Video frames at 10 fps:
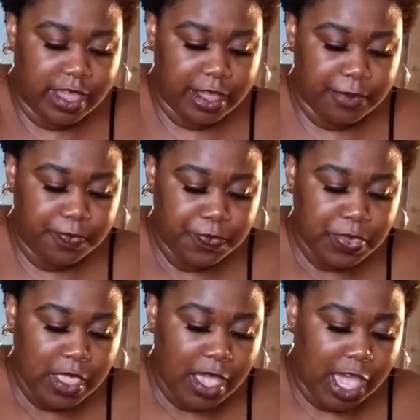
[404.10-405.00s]
that,
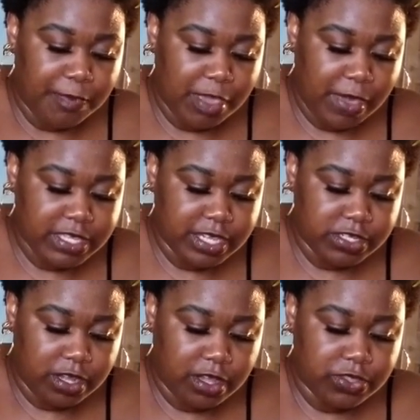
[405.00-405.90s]
I made my
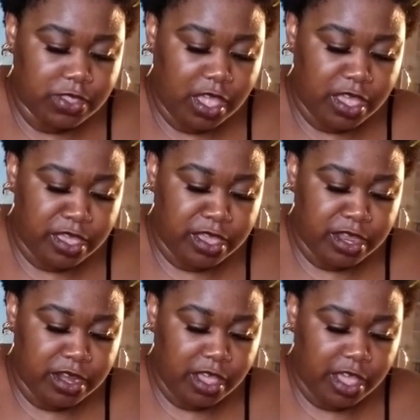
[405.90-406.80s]
TikTok
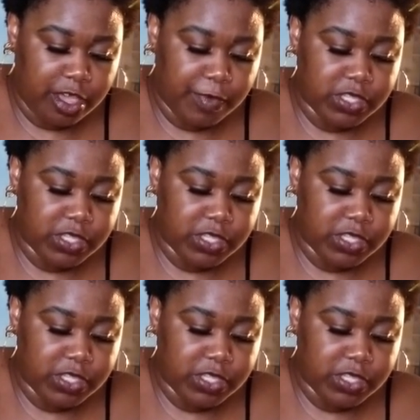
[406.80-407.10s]
and um,